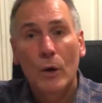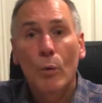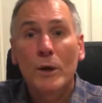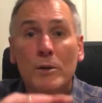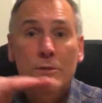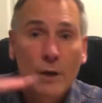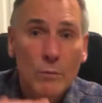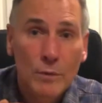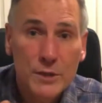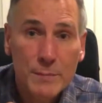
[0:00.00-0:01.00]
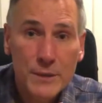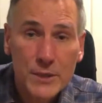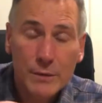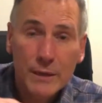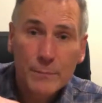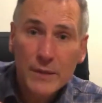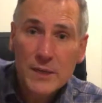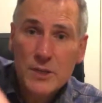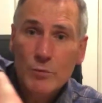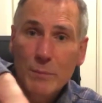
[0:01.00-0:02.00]
What you don't want to be doing is
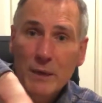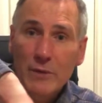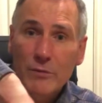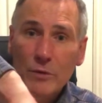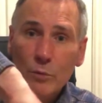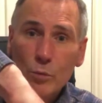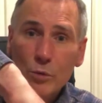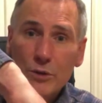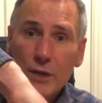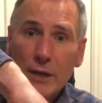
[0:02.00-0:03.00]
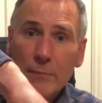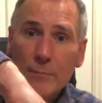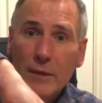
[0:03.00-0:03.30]
swimming through the water